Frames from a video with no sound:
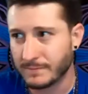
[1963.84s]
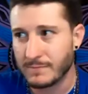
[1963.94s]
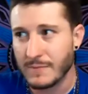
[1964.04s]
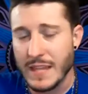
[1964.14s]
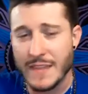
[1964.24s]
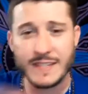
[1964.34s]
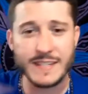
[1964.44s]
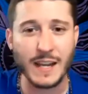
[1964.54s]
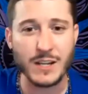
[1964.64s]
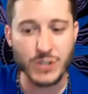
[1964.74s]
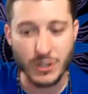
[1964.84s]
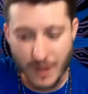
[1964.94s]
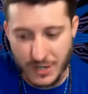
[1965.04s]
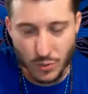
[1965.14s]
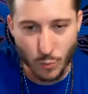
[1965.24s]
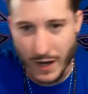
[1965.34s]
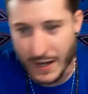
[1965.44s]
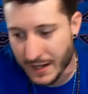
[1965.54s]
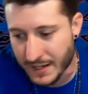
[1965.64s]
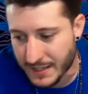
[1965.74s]
And the second generation went in
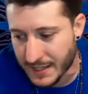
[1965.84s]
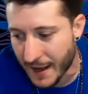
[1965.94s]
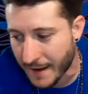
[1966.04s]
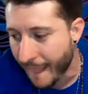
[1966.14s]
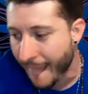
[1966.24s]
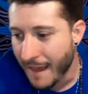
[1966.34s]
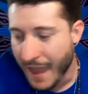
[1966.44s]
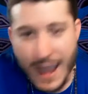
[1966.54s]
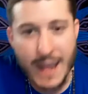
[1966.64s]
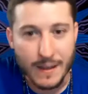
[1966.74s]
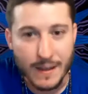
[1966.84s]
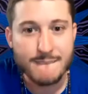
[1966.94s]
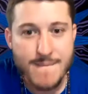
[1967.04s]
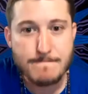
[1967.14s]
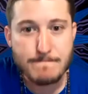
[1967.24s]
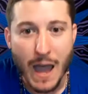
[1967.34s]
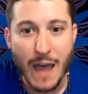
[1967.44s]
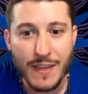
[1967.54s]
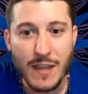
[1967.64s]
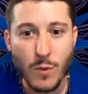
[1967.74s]
and said, "Hey, I
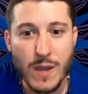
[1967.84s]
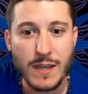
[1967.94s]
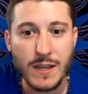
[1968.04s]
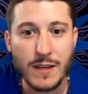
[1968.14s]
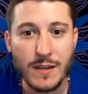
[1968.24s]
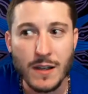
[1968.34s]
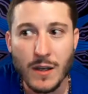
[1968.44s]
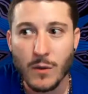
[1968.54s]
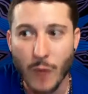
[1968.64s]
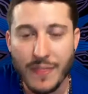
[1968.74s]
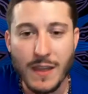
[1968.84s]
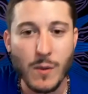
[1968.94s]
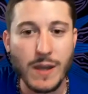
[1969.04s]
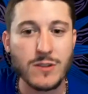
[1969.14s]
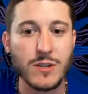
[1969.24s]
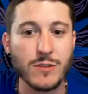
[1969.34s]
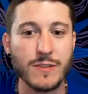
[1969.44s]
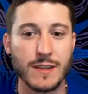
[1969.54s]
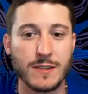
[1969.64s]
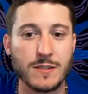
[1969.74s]
think we can do
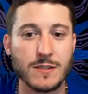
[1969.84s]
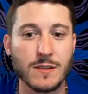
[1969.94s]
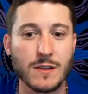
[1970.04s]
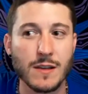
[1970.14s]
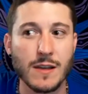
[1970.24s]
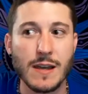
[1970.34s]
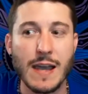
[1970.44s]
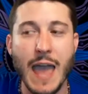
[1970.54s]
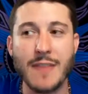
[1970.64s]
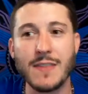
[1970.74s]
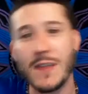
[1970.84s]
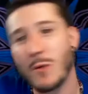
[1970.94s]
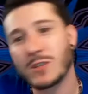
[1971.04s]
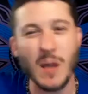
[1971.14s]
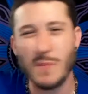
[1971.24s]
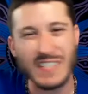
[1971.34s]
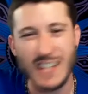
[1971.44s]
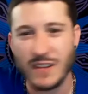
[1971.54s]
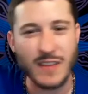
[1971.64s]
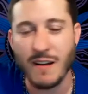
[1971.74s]
this." And then there were some that
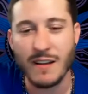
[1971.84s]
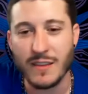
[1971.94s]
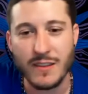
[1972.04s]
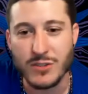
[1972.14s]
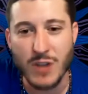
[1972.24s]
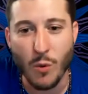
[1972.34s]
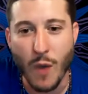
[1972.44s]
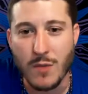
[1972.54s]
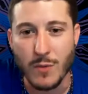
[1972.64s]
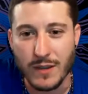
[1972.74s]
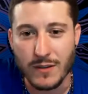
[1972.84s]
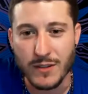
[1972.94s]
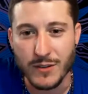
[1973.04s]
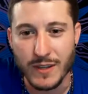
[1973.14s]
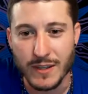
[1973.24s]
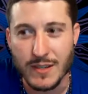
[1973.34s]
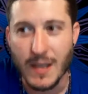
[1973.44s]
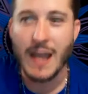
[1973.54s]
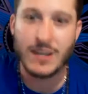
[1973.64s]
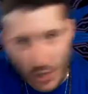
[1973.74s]
said, there's no way we can do this.
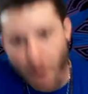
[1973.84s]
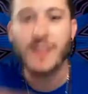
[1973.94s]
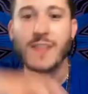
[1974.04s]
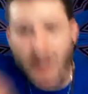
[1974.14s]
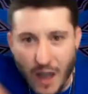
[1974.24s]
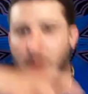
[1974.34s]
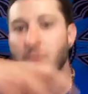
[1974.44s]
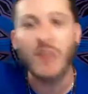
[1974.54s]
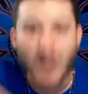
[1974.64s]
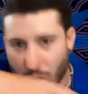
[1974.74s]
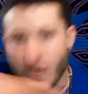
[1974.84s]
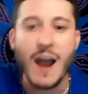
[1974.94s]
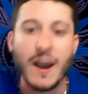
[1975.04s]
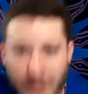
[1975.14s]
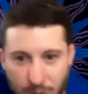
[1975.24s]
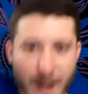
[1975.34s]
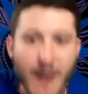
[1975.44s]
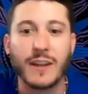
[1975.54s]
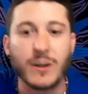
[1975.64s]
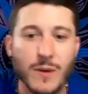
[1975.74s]
And so then they kind of were like around and around
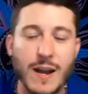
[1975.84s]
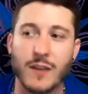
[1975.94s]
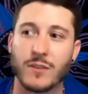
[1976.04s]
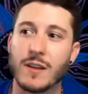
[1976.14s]
and around.